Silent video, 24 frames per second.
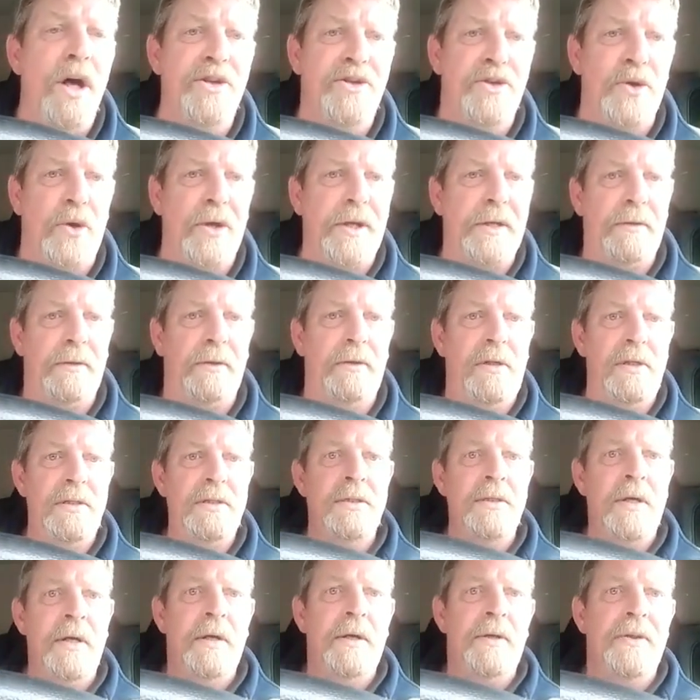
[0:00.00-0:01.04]
of joint.
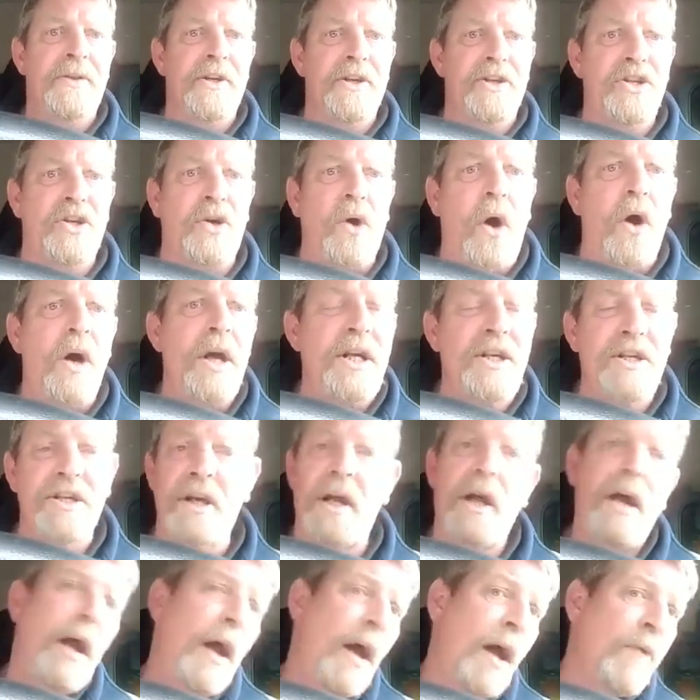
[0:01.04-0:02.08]
The Scottish
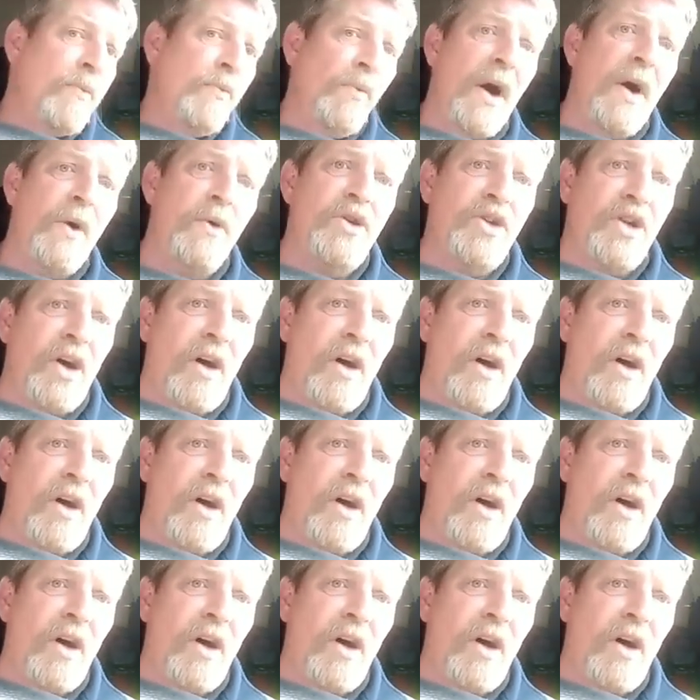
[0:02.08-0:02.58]
and Welsh